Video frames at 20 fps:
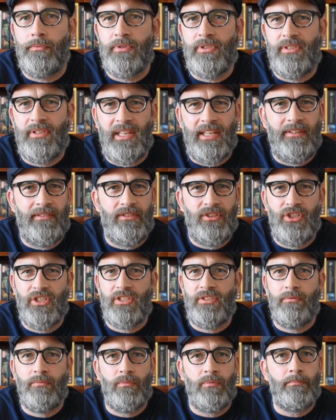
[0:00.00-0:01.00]
was like
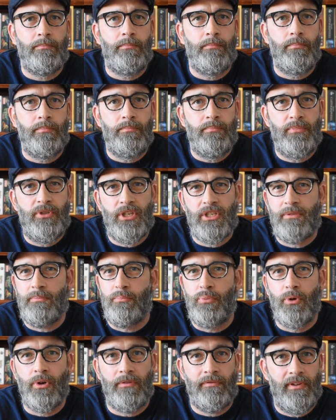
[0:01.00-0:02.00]
just
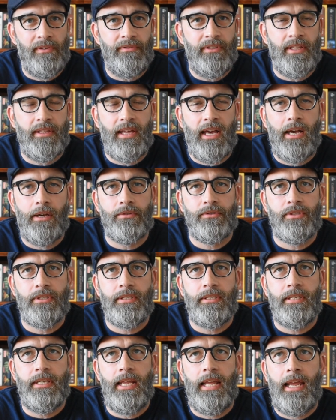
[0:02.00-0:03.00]
broke
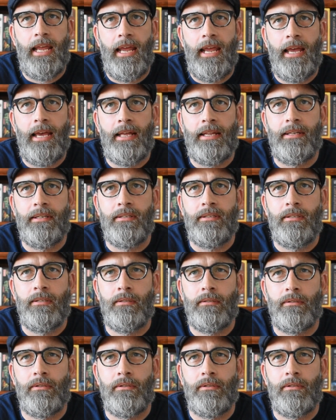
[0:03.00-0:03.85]
50,000, and